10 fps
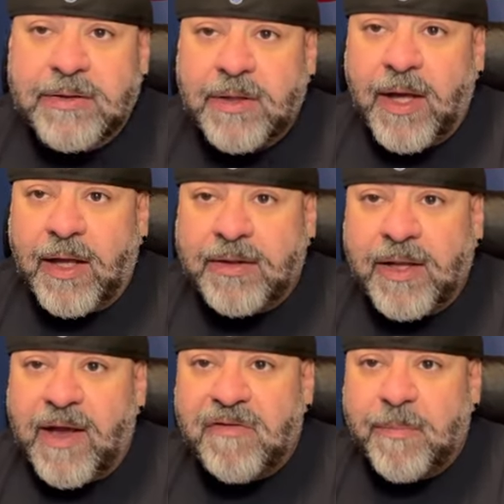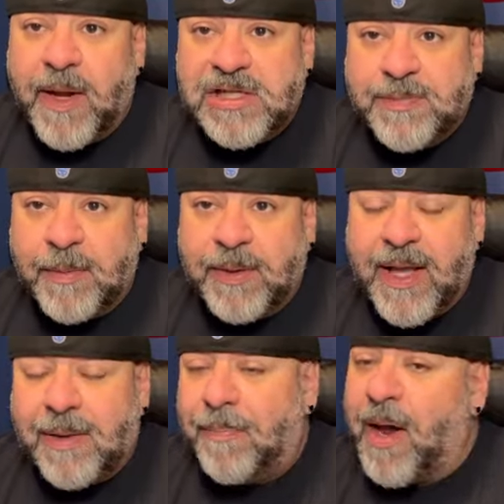I think everybody should be able to
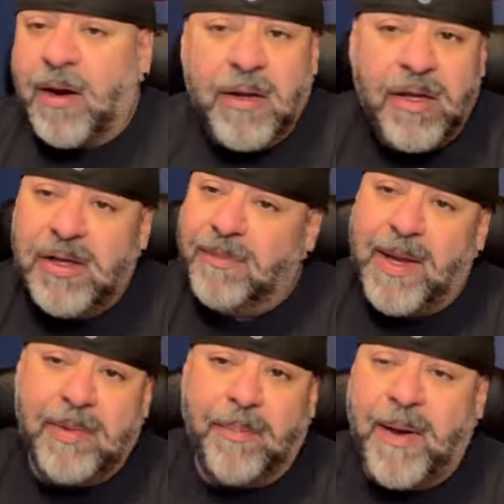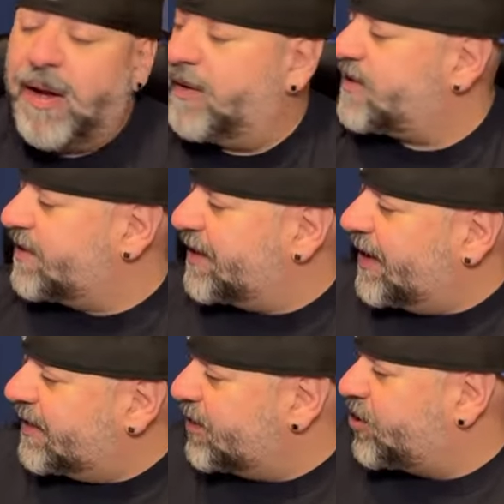get a pair. You'll be able to pair. This is an
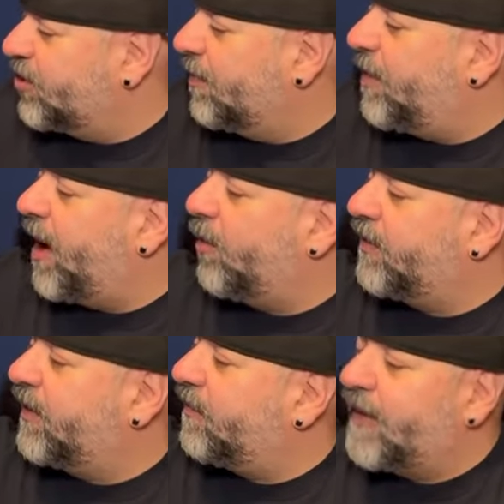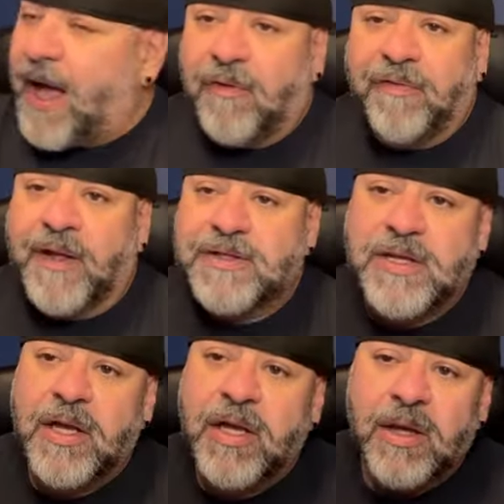easy shoe to pair with different outfits.
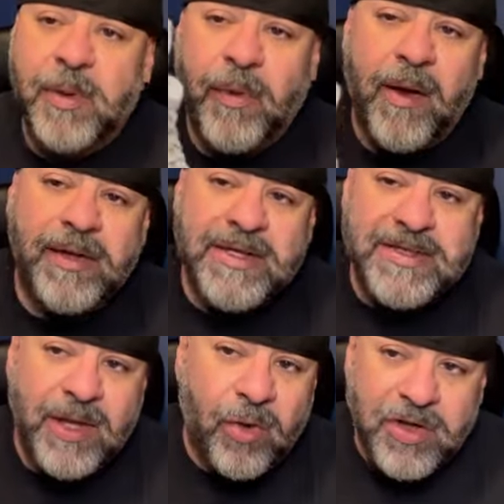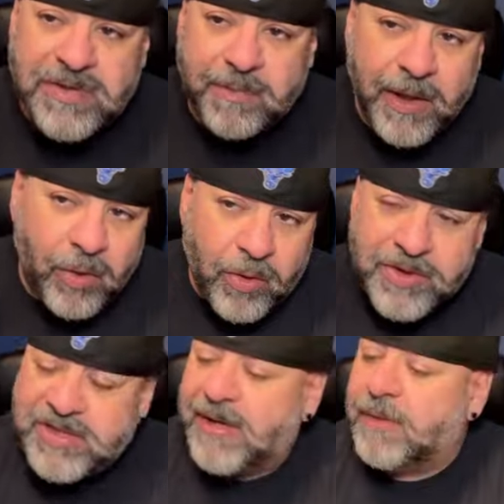You'll be wearing this thing all spring, all
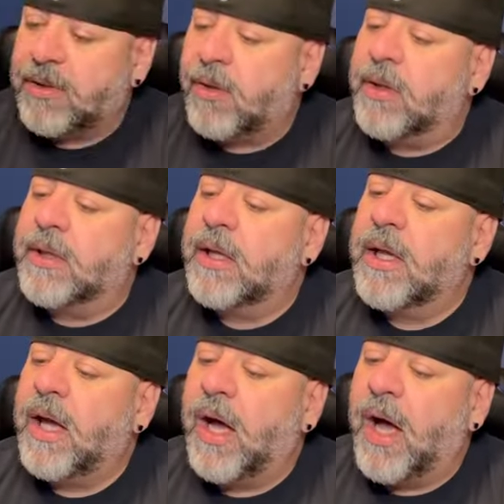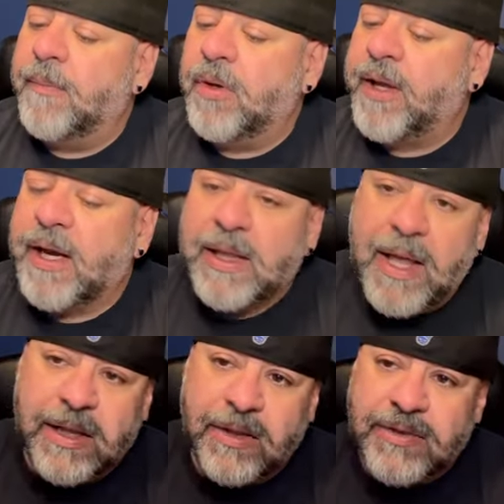summer long. You'll get a
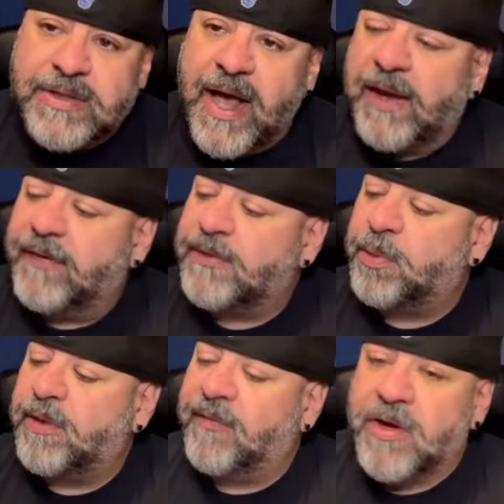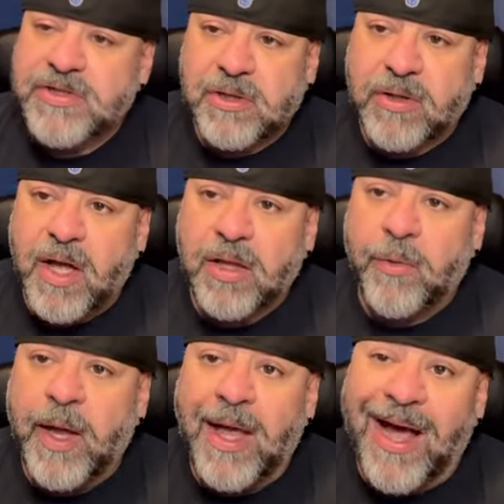lot of use out of it. It's pretty versatile
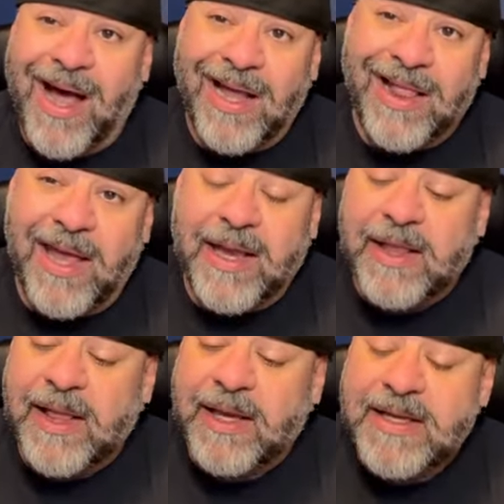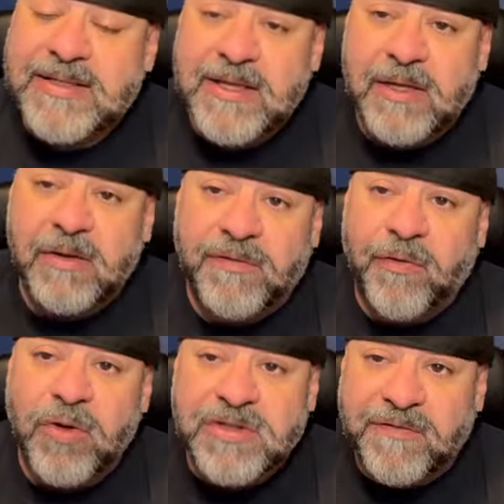colorway. I like it. And like I said, the new
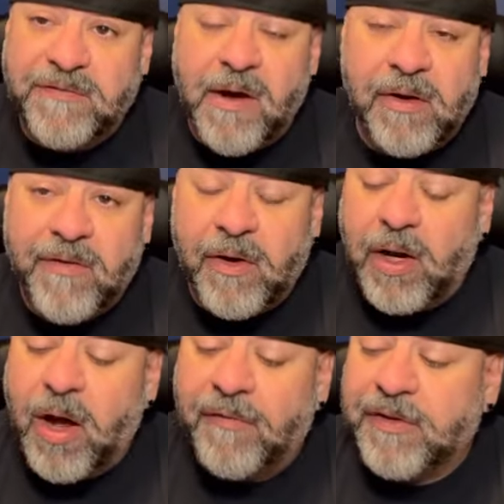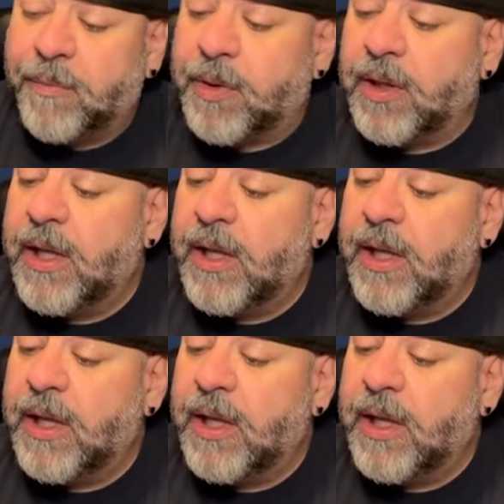4s are very, very comfortable.